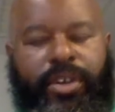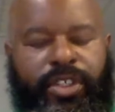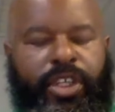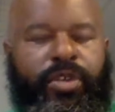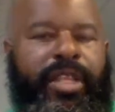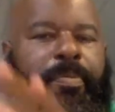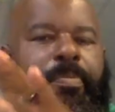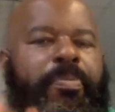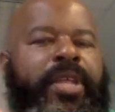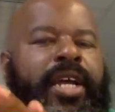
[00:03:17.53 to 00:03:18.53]

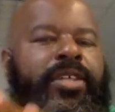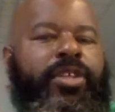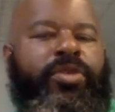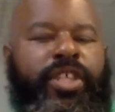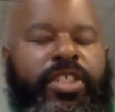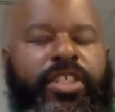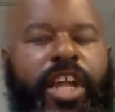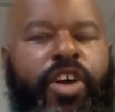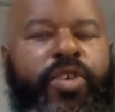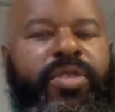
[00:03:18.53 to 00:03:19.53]
So just know